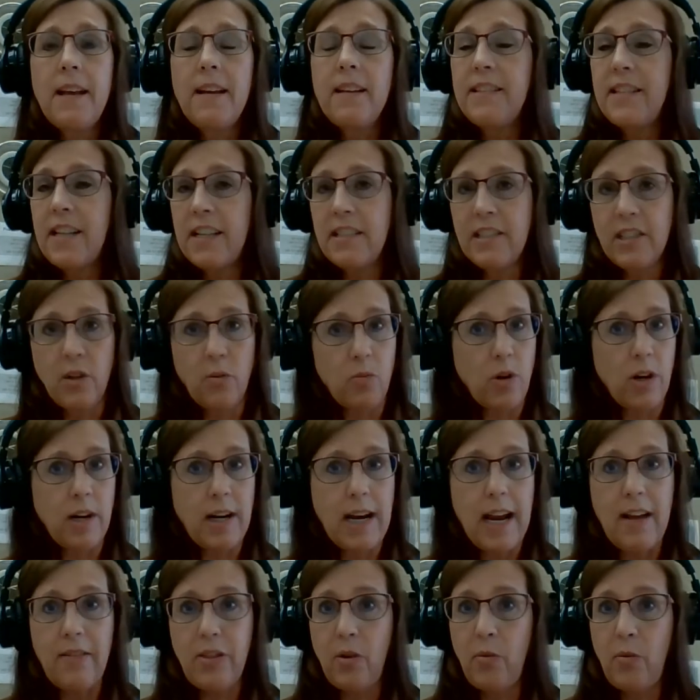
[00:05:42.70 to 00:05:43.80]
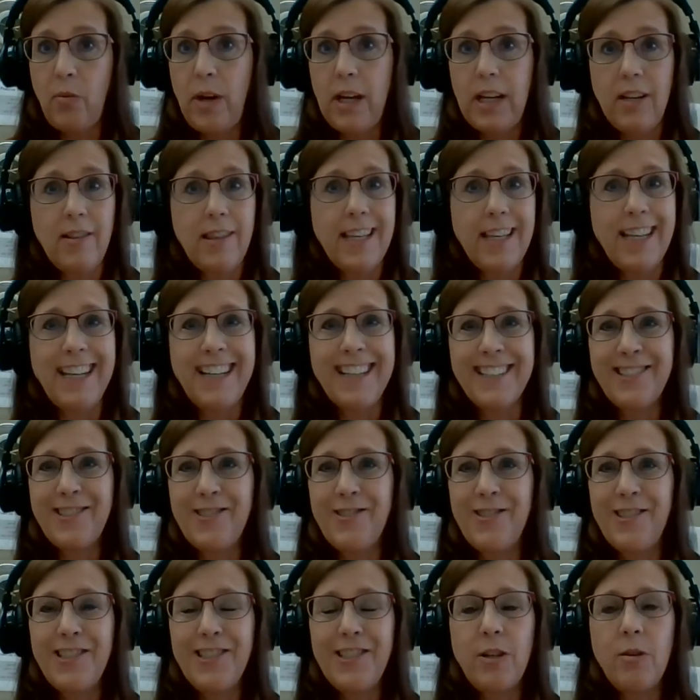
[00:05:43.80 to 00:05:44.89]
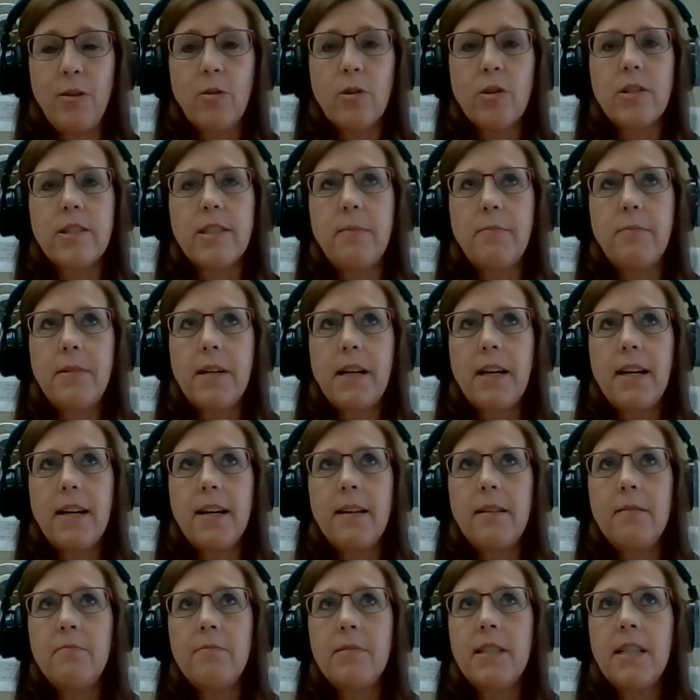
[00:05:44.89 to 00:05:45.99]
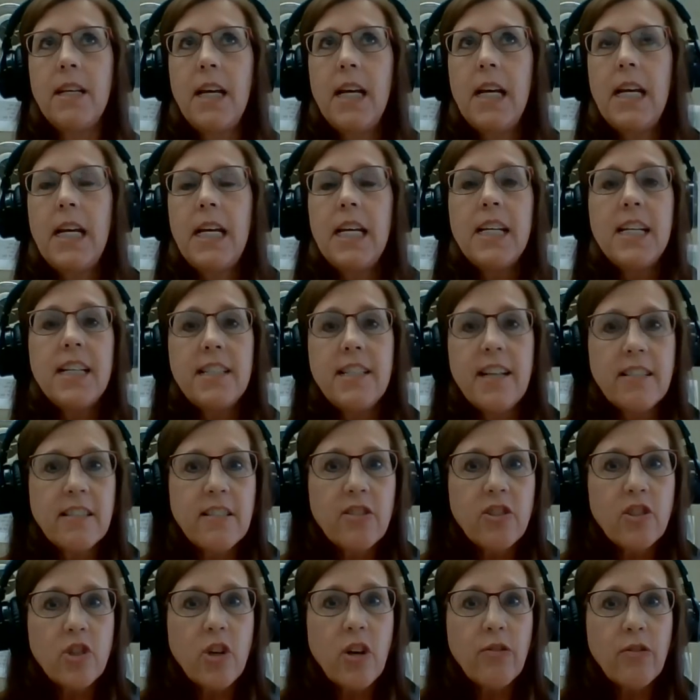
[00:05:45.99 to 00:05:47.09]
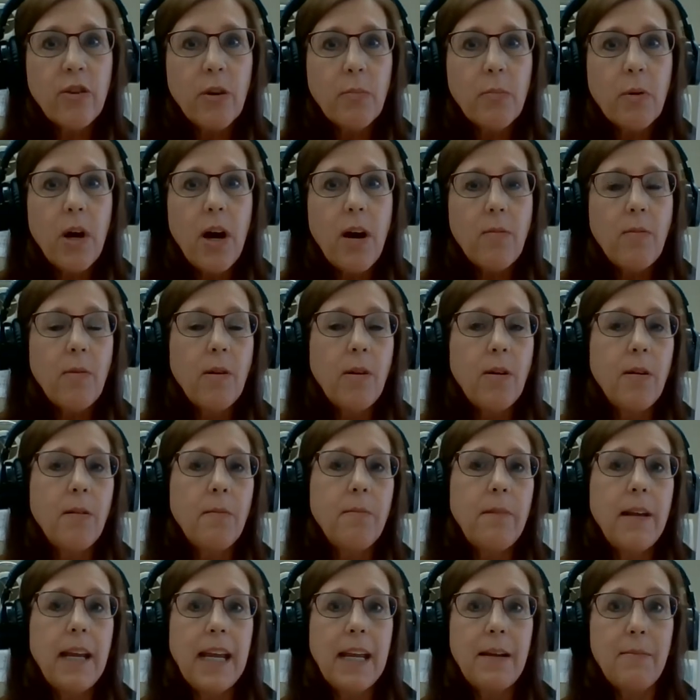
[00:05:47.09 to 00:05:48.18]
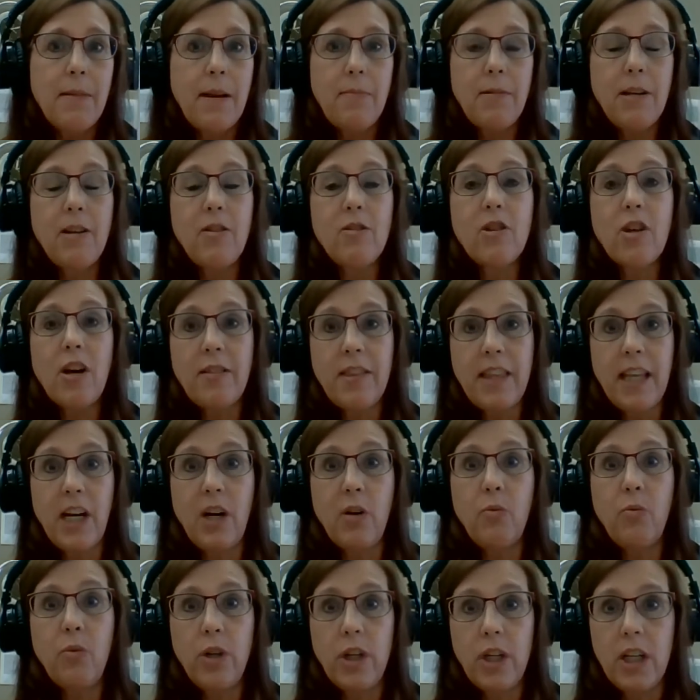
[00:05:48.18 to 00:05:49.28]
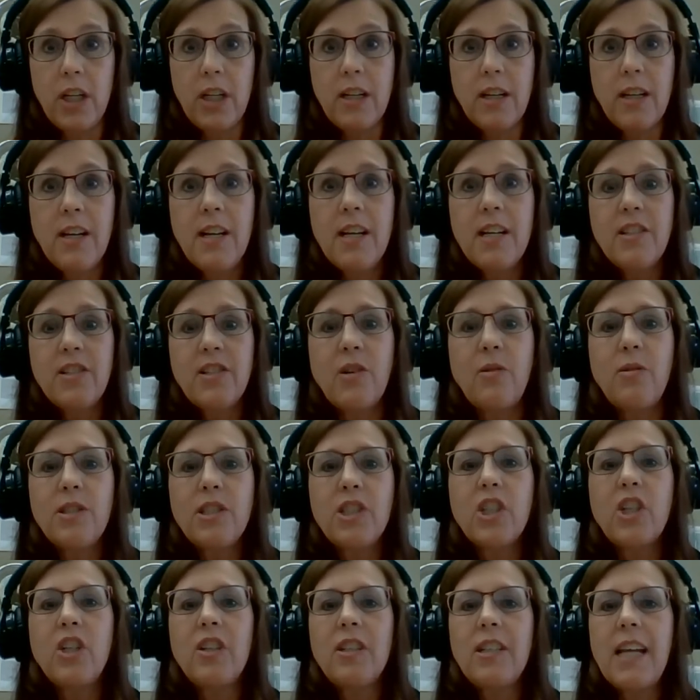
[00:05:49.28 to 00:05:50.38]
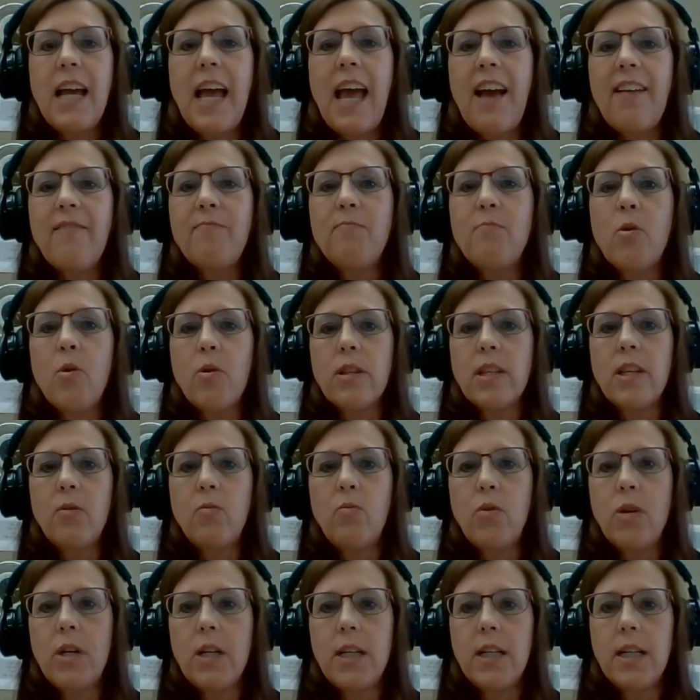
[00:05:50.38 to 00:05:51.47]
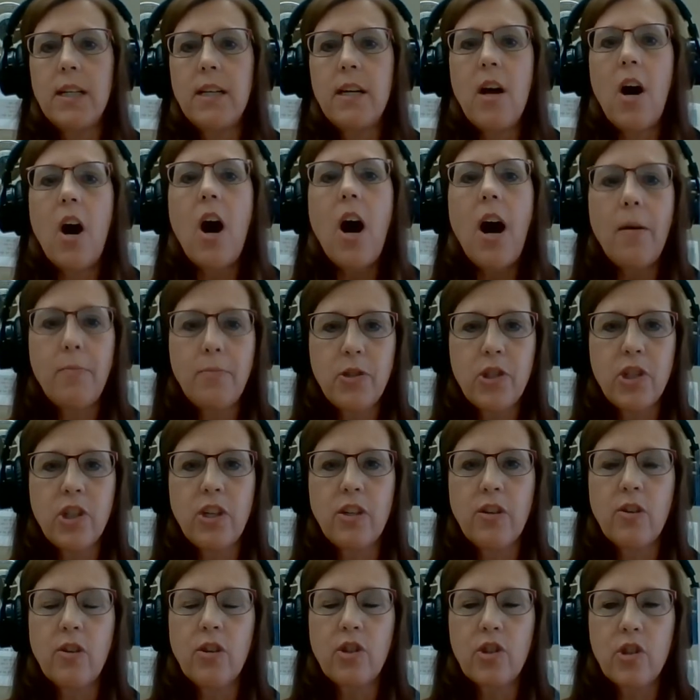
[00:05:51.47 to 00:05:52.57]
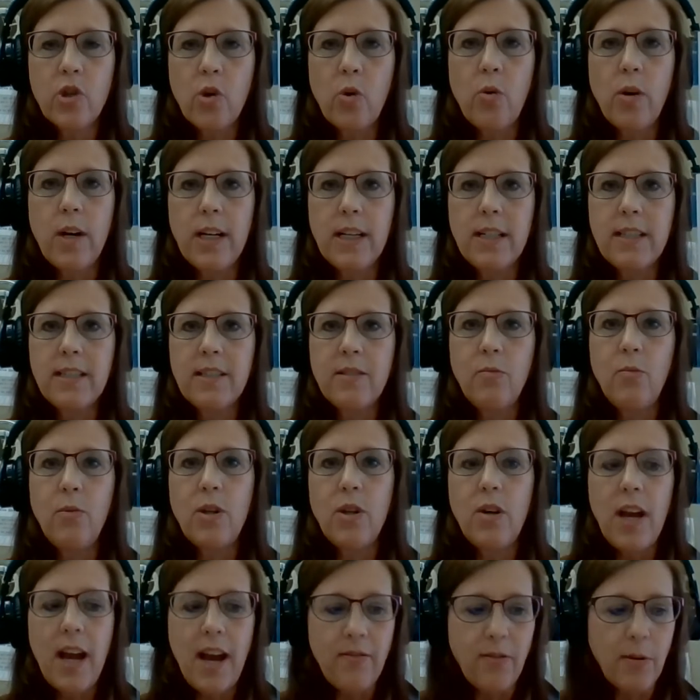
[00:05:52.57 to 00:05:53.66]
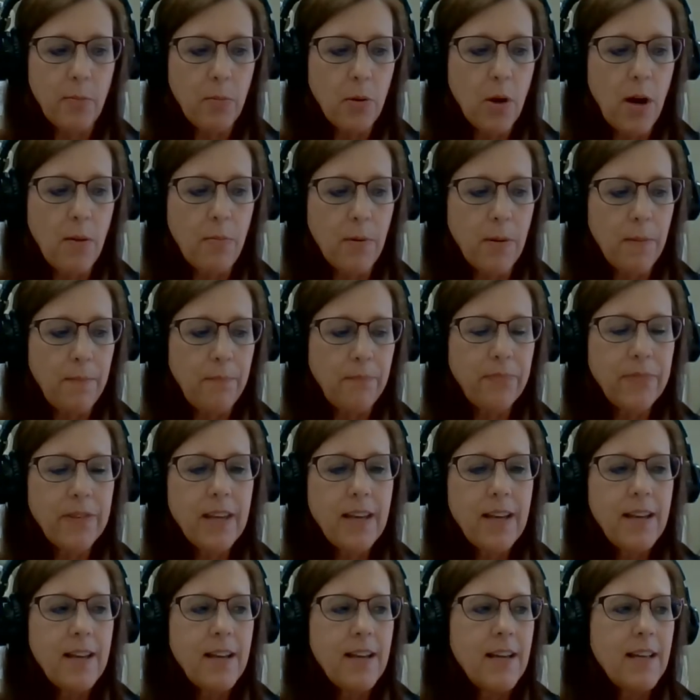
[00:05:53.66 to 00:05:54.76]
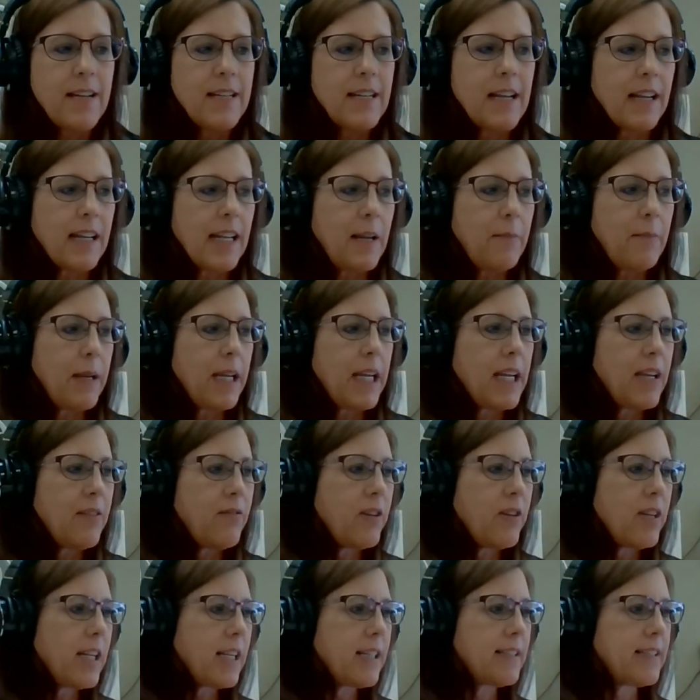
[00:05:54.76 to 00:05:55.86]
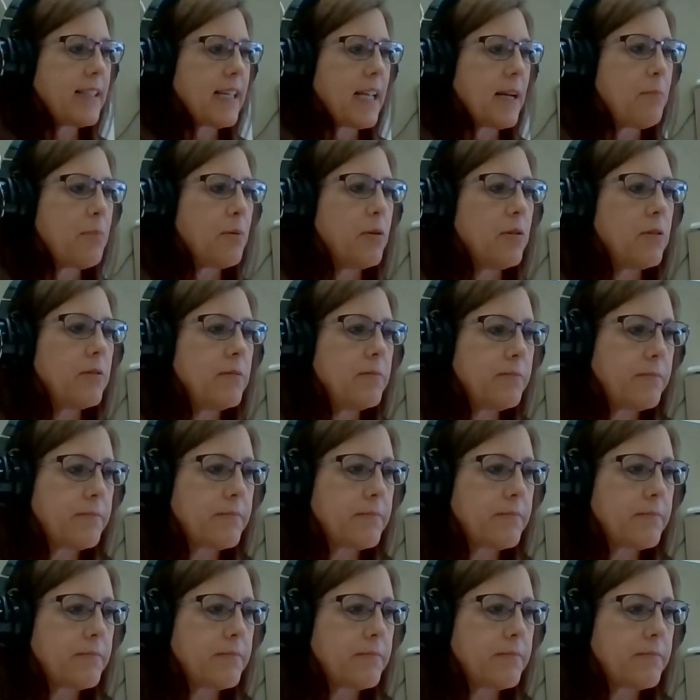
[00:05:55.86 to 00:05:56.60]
doesn't work out the way you think it's going to, or sometimes it doesn't solve your problem and maybe you thought that it would. So it's good to have more than one option or choice when you have a problem. Now, let me give you an example.